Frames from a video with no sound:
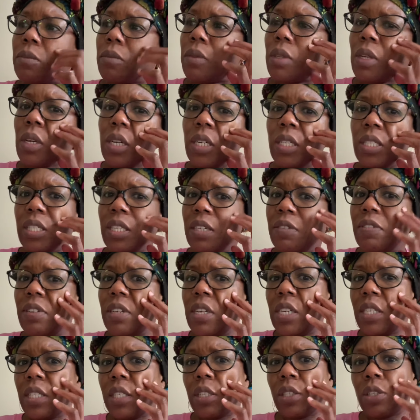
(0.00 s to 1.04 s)
Because even
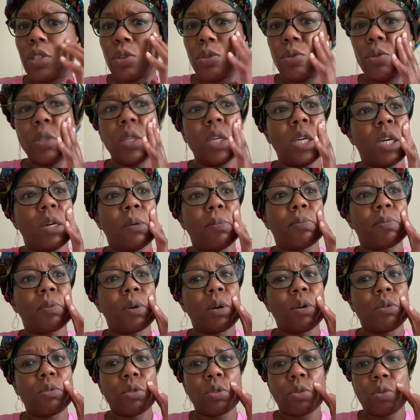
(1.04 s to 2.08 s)
as the school year
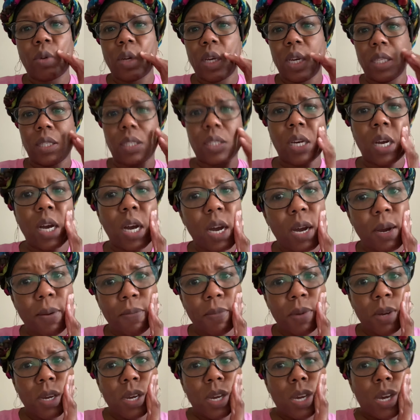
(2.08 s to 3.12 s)
approached or has come,